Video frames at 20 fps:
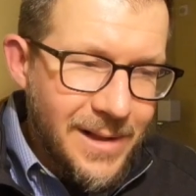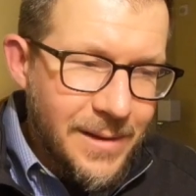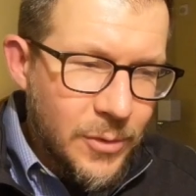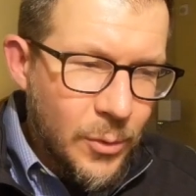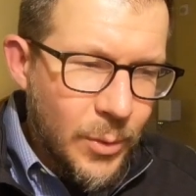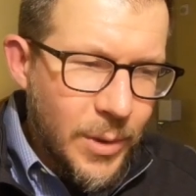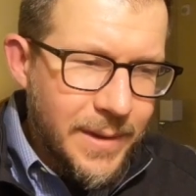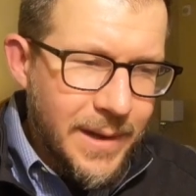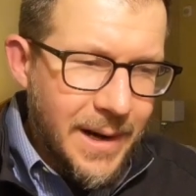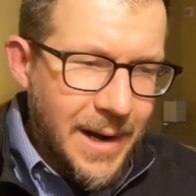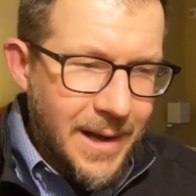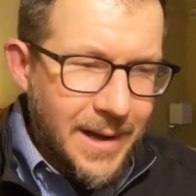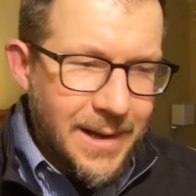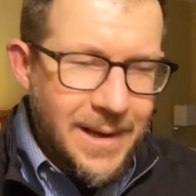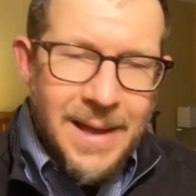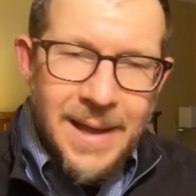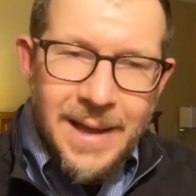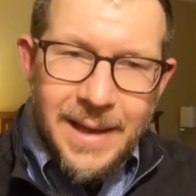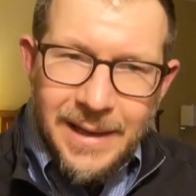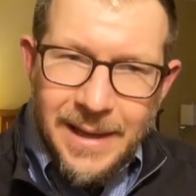the way that I
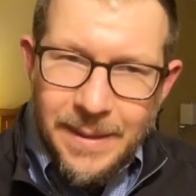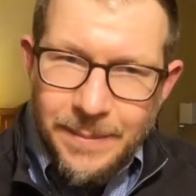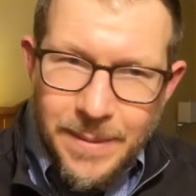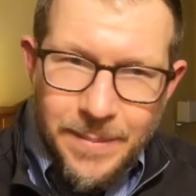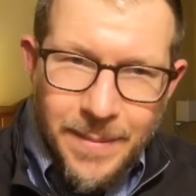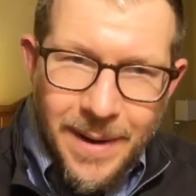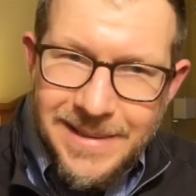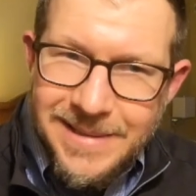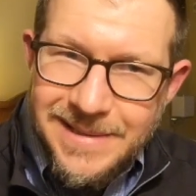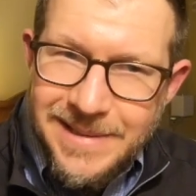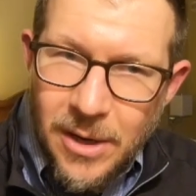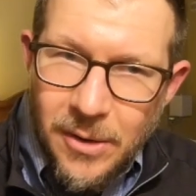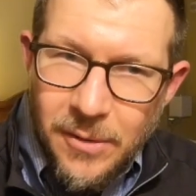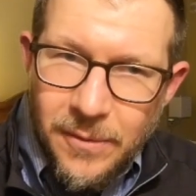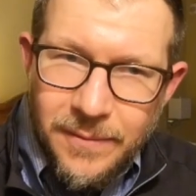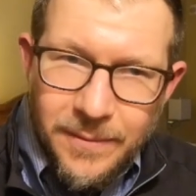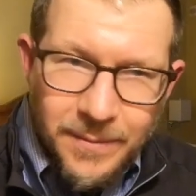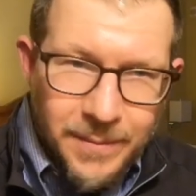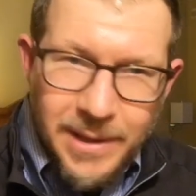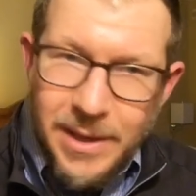can be
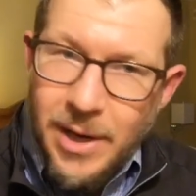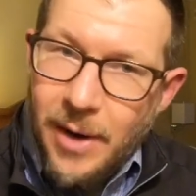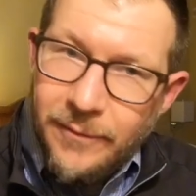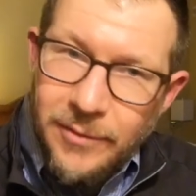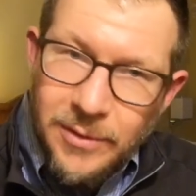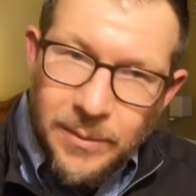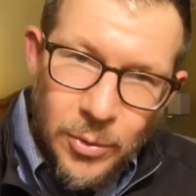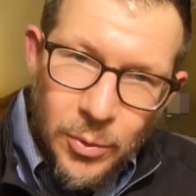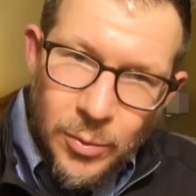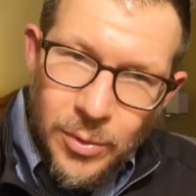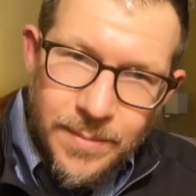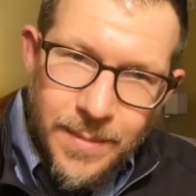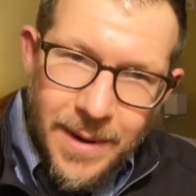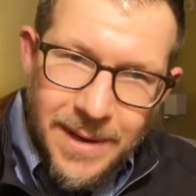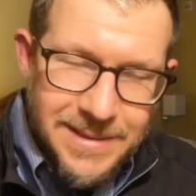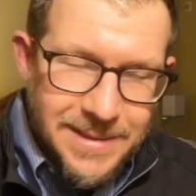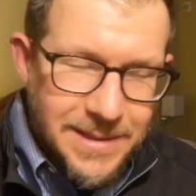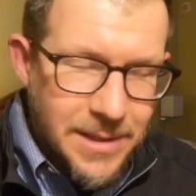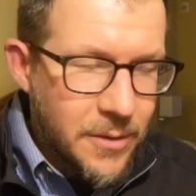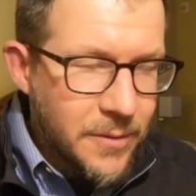myself and be comfortable with
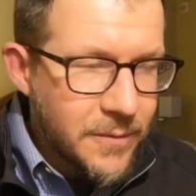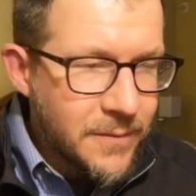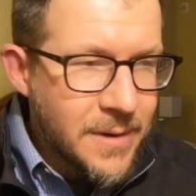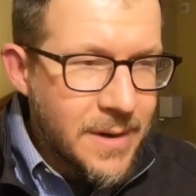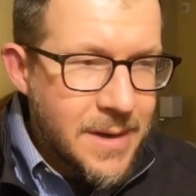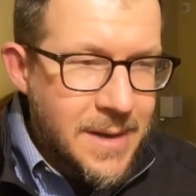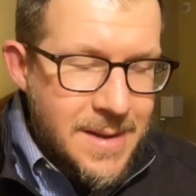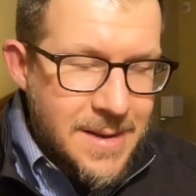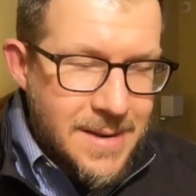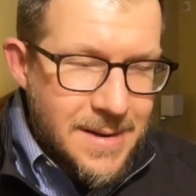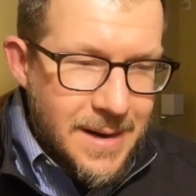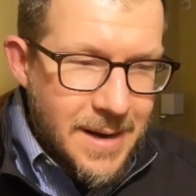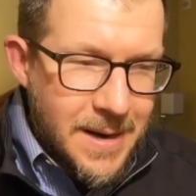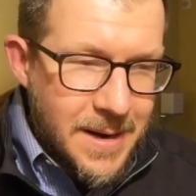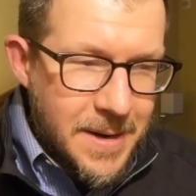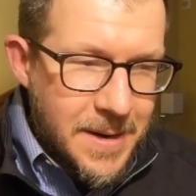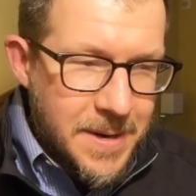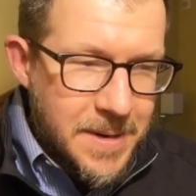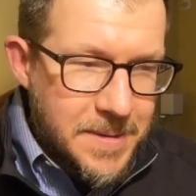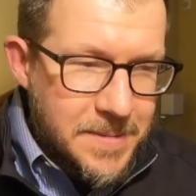myself,
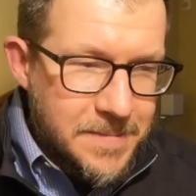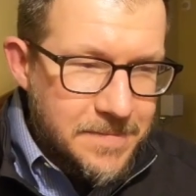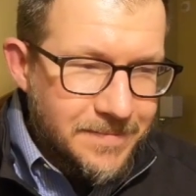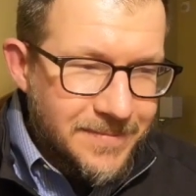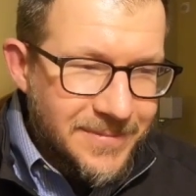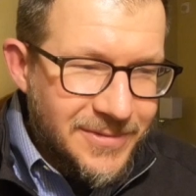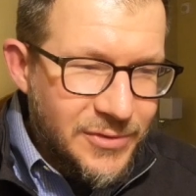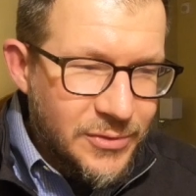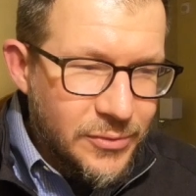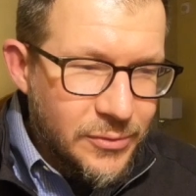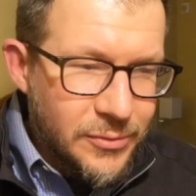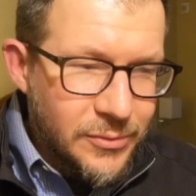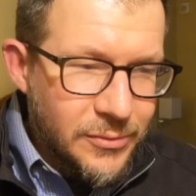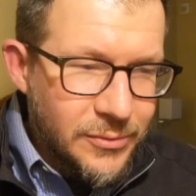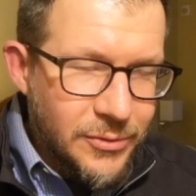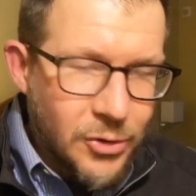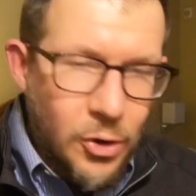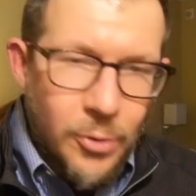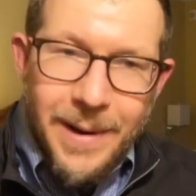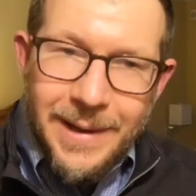to
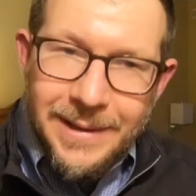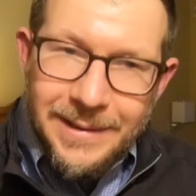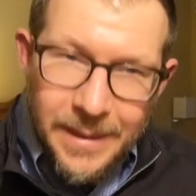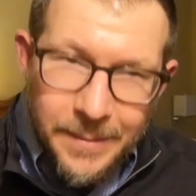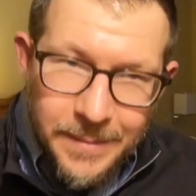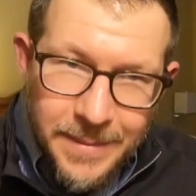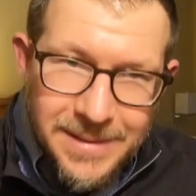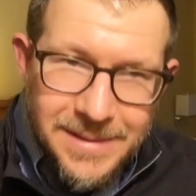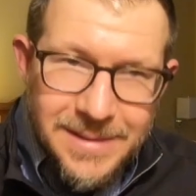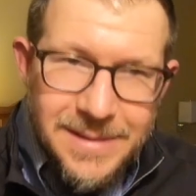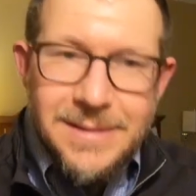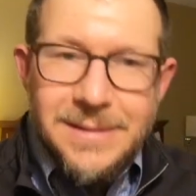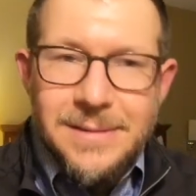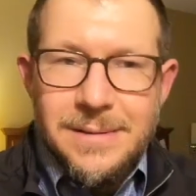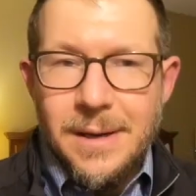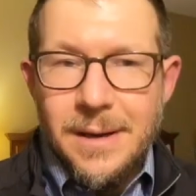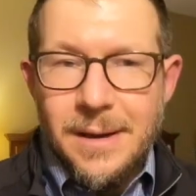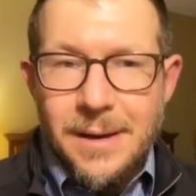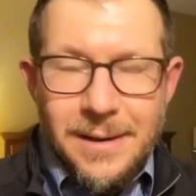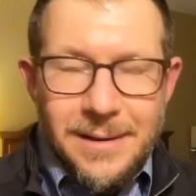know my limits,
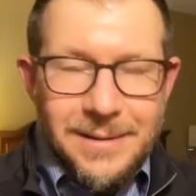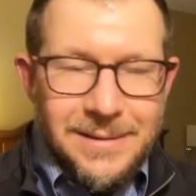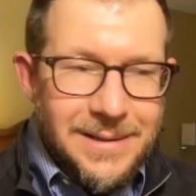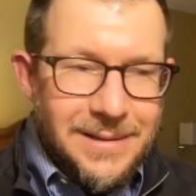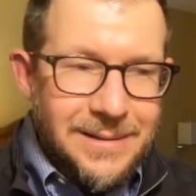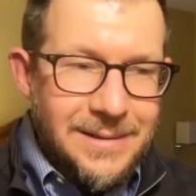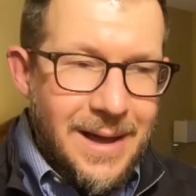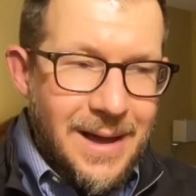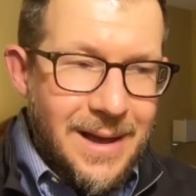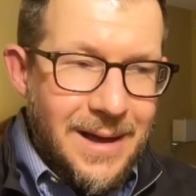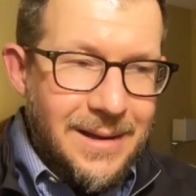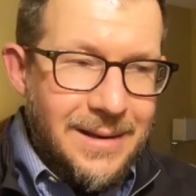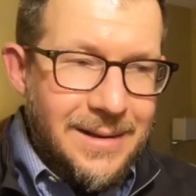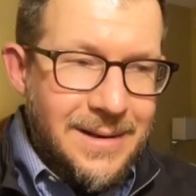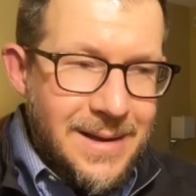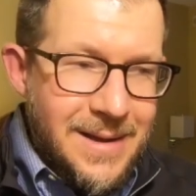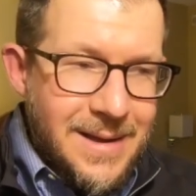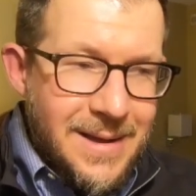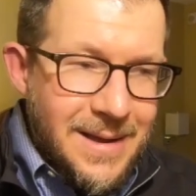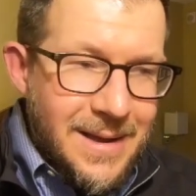to not
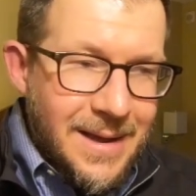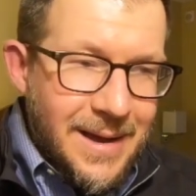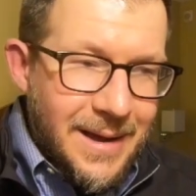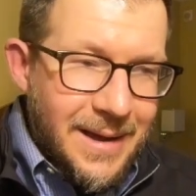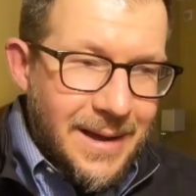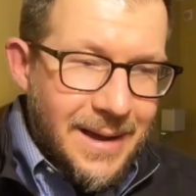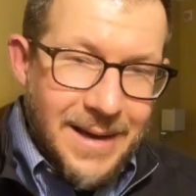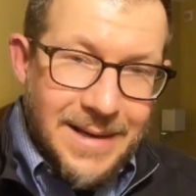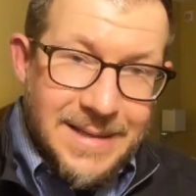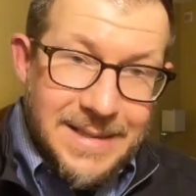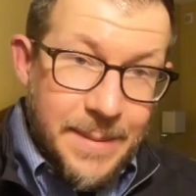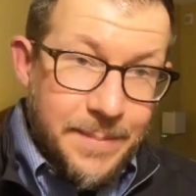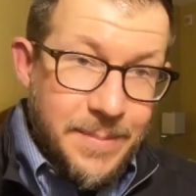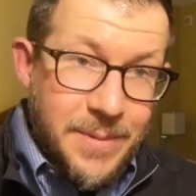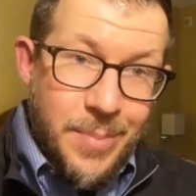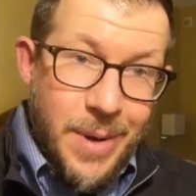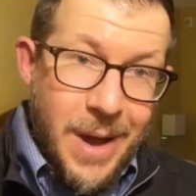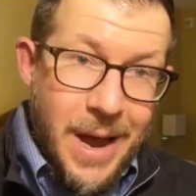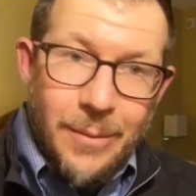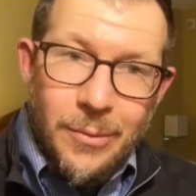accept the
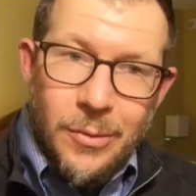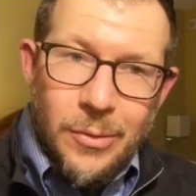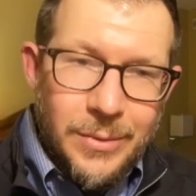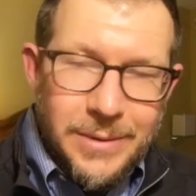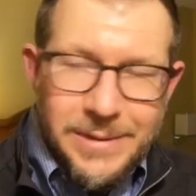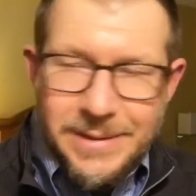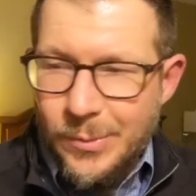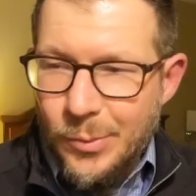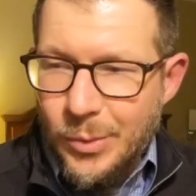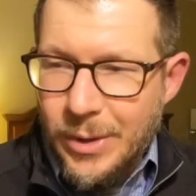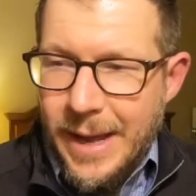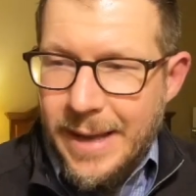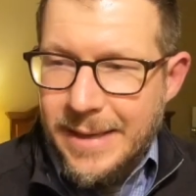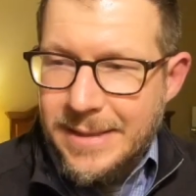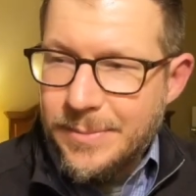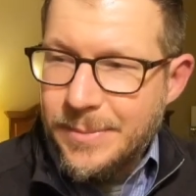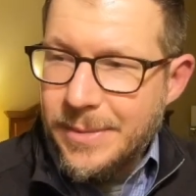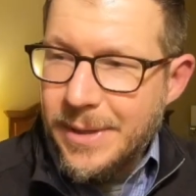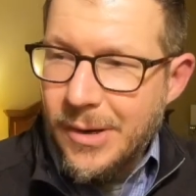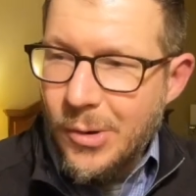power when someone
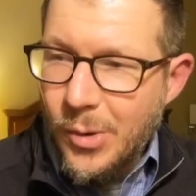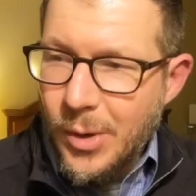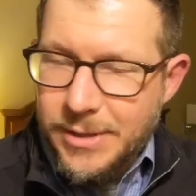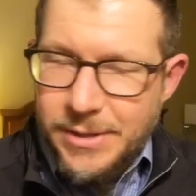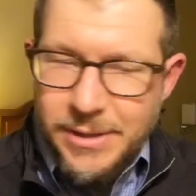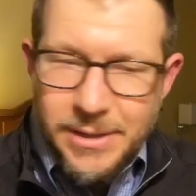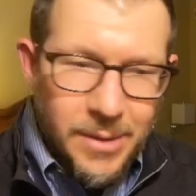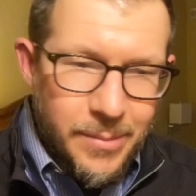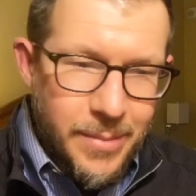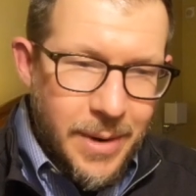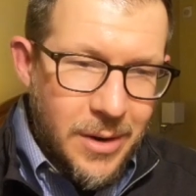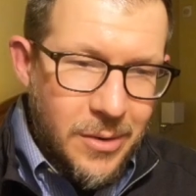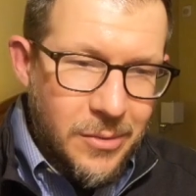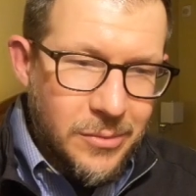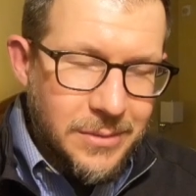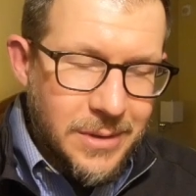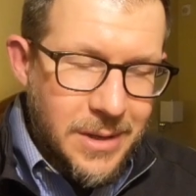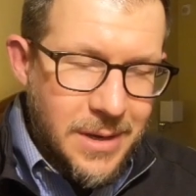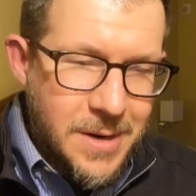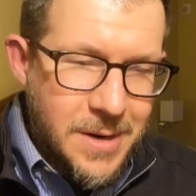asks me a question about,